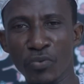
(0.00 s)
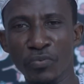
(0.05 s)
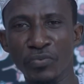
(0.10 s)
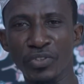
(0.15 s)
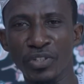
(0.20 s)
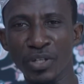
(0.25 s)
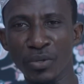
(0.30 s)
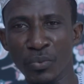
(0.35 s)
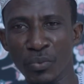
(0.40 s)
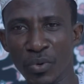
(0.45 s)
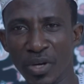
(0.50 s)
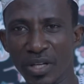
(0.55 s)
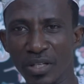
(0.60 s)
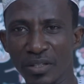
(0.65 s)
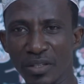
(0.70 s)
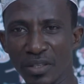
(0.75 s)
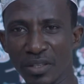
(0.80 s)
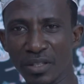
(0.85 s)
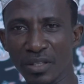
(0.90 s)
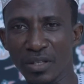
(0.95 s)
of the
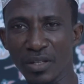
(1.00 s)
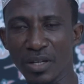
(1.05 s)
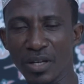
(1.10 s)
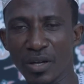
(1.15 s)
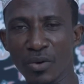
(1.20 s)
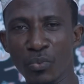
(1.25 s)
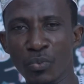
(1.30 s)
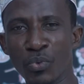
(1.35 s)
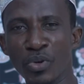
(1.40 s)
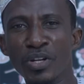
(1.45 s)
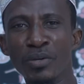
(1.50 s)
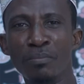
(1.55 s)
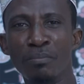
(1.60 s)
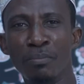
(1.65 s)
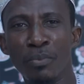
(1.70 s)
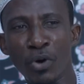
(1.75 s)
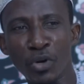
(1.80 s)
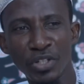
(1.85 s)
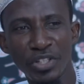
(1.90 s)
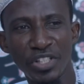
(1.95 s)
wealth will
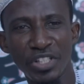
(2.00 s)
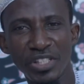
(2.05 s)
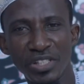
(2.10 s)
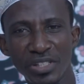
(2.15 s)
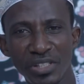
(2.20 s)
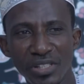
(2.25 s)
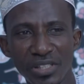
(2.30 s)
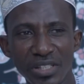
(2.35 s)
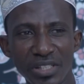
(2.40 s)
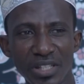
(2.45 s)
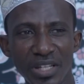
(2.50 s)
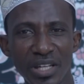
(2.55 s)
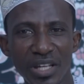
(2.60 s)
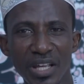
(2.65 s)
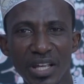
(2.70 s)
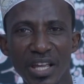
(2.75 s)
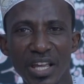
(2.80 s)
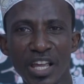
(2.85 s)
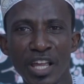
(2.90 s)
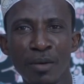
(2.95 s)
burden
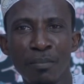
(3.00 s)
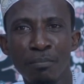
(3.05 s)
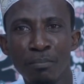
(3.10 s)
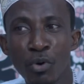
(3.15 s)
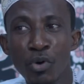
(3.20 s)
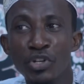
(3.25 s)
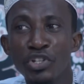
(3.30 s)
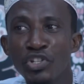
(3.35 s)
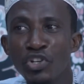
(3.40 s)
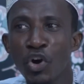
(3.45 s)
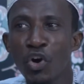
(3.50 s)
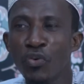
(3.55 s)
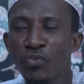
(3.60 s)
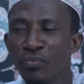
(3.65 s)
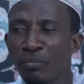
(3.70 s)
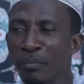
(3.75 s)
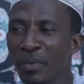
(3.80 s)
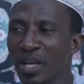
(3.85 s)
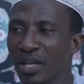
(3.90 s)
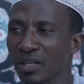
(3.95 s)
a body
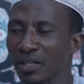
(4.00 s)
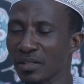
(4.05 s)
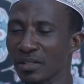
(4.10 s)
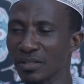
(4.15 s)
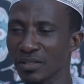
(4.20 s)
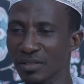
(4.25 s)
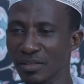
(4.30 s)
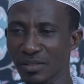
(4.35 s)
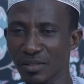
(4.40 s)
of men.